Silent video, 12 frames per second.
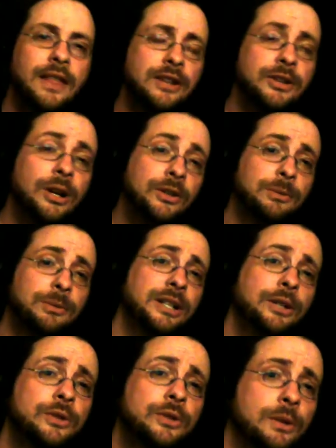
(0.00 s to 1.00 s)
That is also my
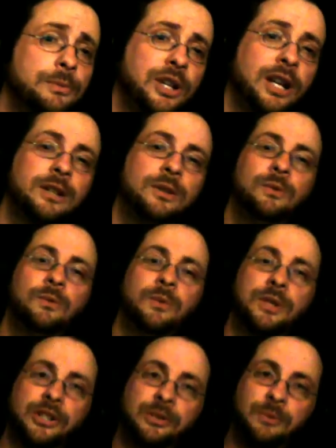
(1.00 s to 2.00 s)
YouTube channel,
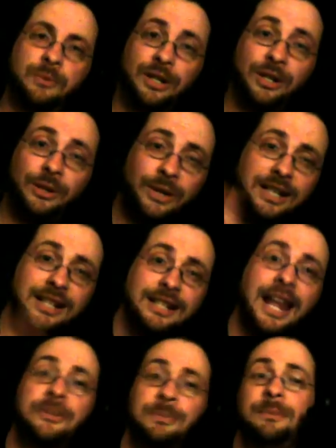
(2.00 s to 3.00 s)
which is where you could
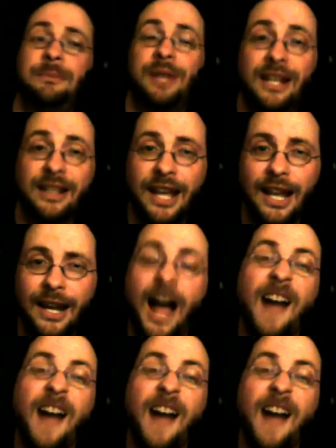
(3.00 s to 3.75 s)
catch me playing that.